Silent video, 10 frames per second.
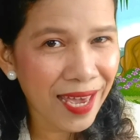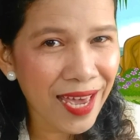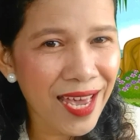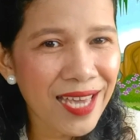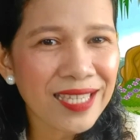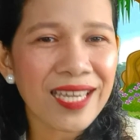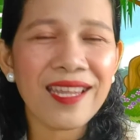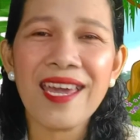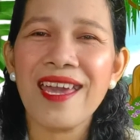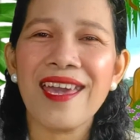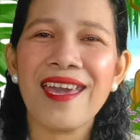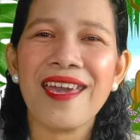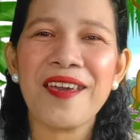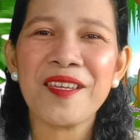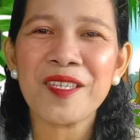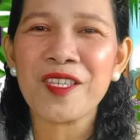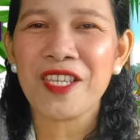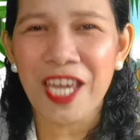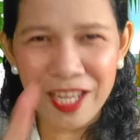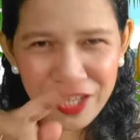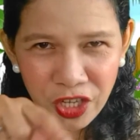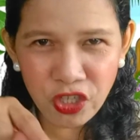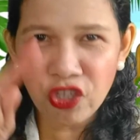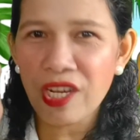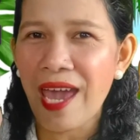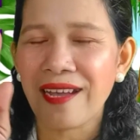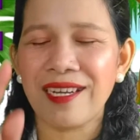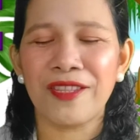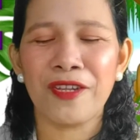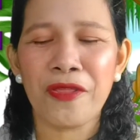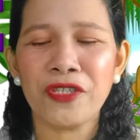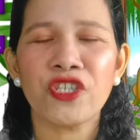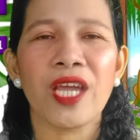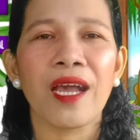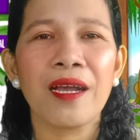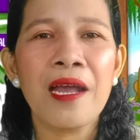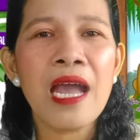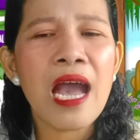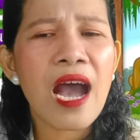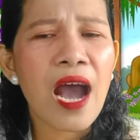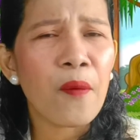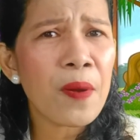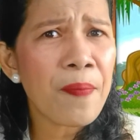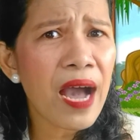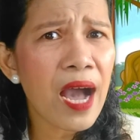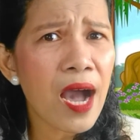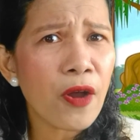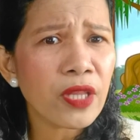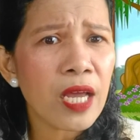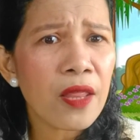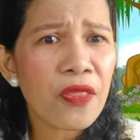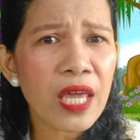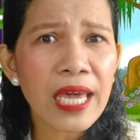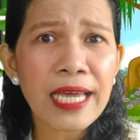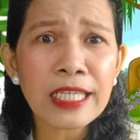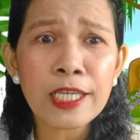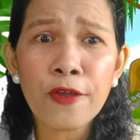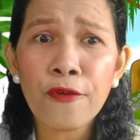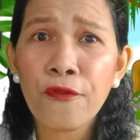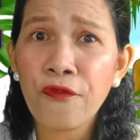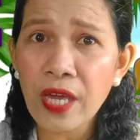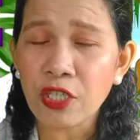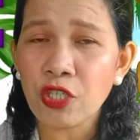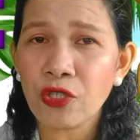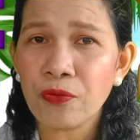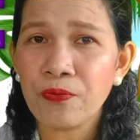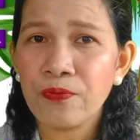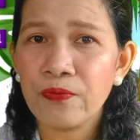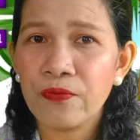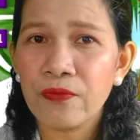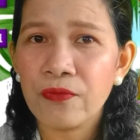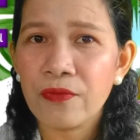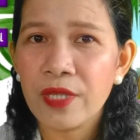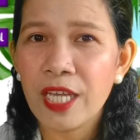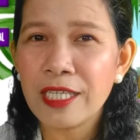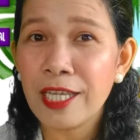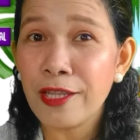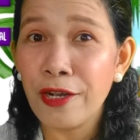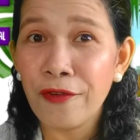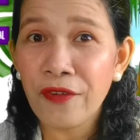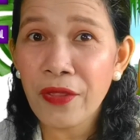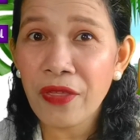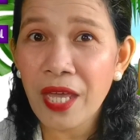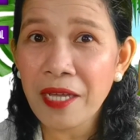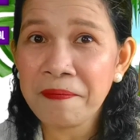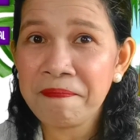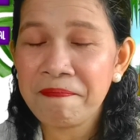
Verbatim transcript: Yes, it is. It's a check, another check. How about this fish? Is it a living thing?